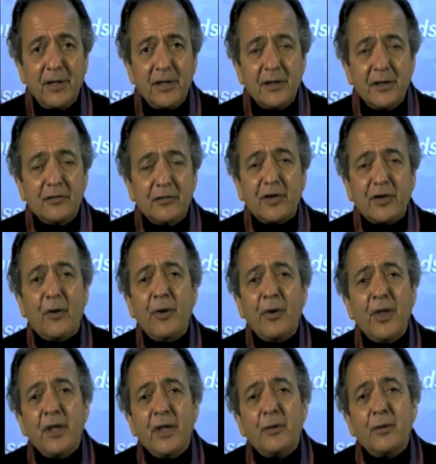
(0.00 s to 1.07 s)
So
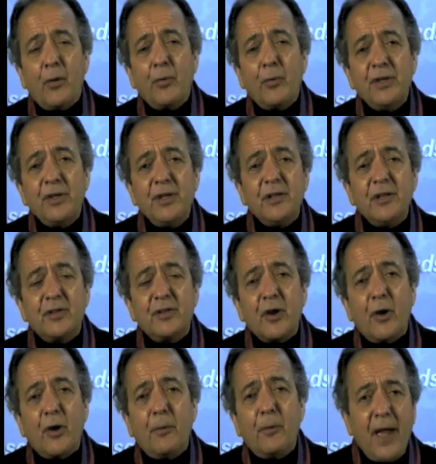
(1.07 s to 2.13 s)
what we need to
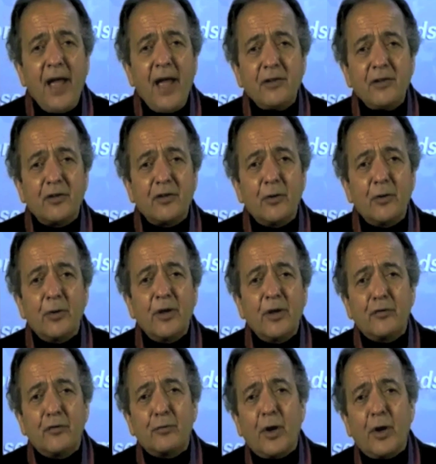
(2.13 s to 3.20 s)
go back to
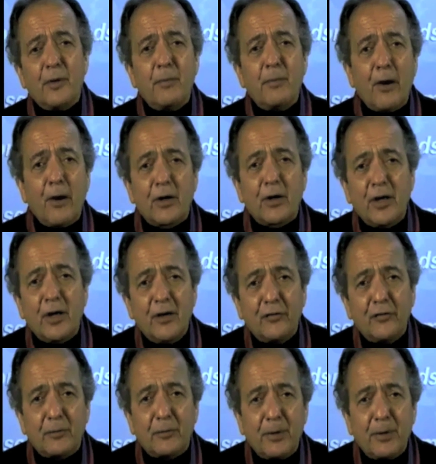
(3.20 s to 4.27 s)
is what America is
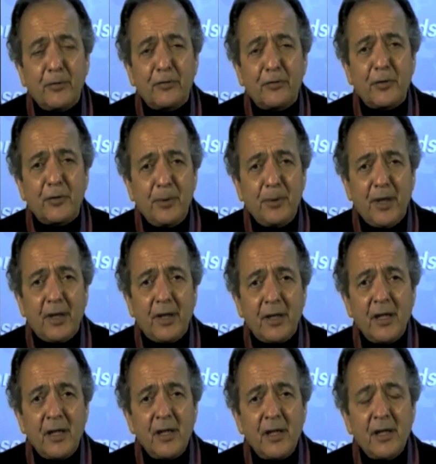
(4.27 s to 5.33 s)
supposed to be
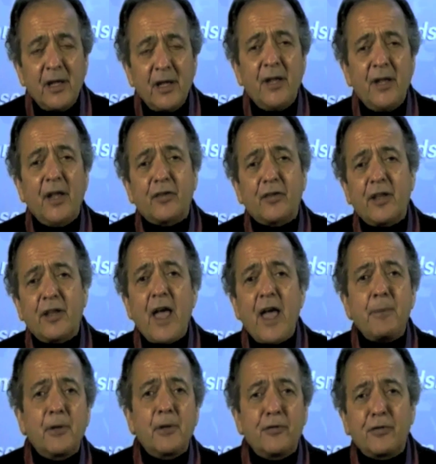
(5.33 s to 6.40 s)
and that's a
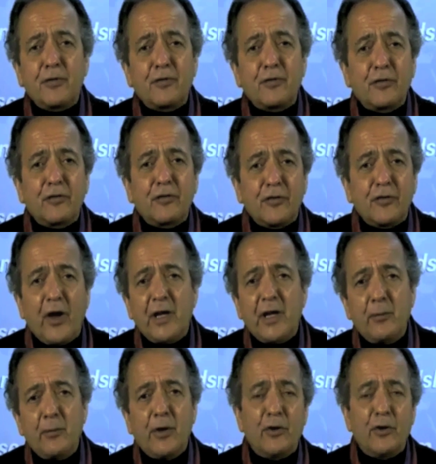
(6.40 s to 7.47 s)
capitalistic society
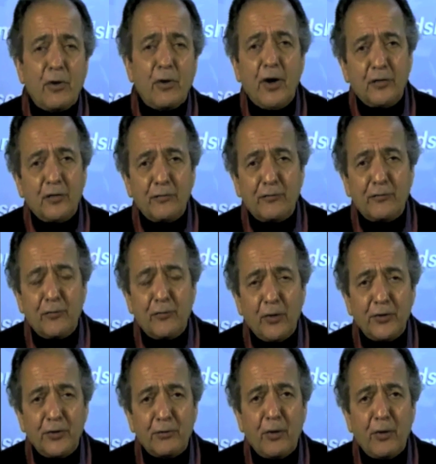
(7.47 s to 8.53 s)
where you rise and fall
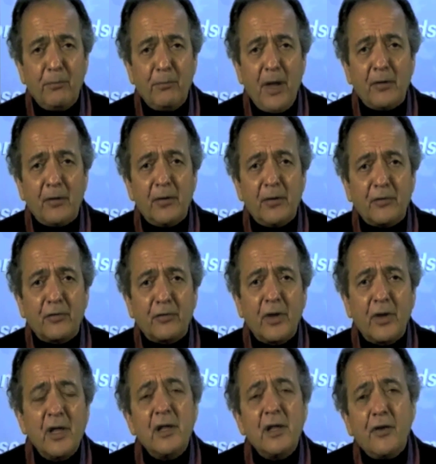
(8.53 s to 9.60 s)
on your own merits.
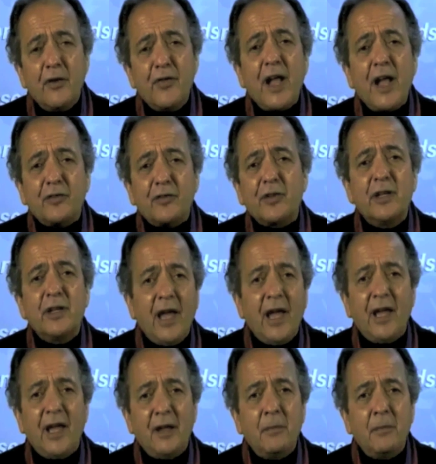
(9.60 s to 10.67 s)
If that's the
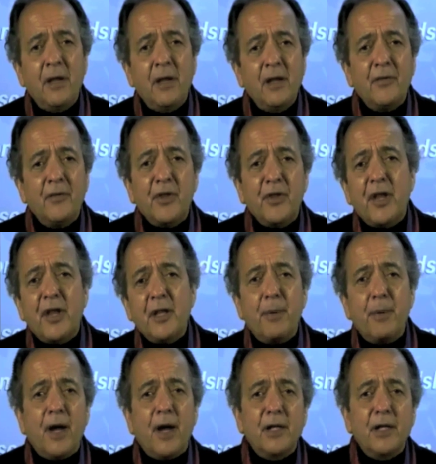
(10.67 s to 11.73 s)
game, then
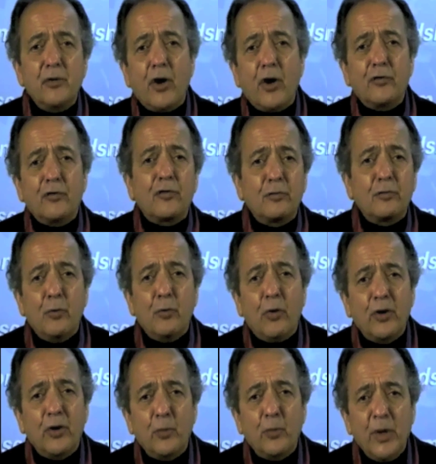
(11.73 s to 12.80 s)
anybody, large or small,
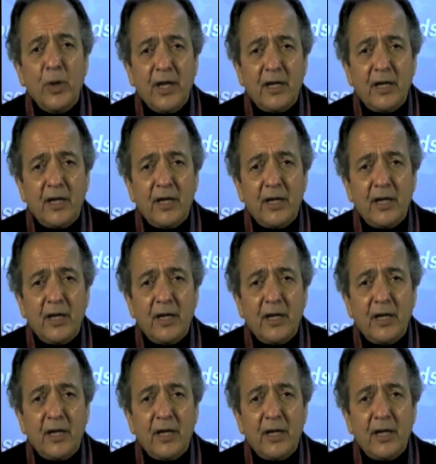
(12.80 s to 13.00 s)
could win it.